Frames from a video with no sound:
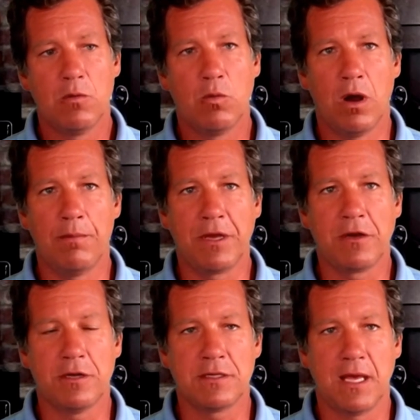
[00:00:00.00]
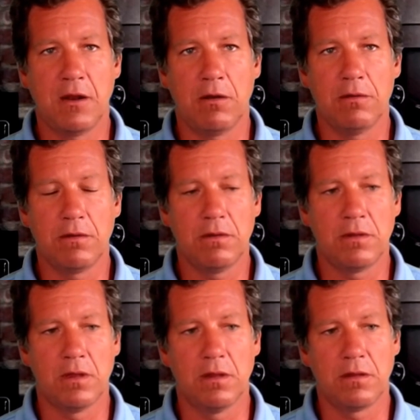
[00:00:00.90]
where because they don't
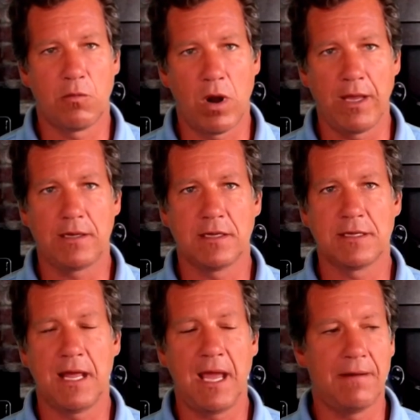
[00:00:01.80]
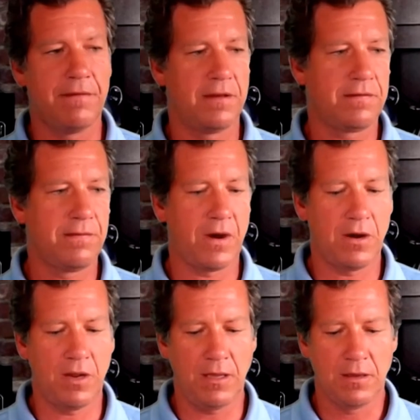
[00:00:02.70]
the right doesn't have this
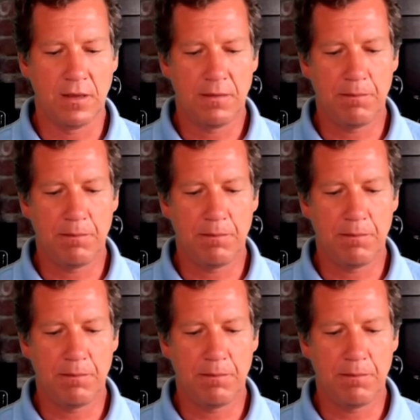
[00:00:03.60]
very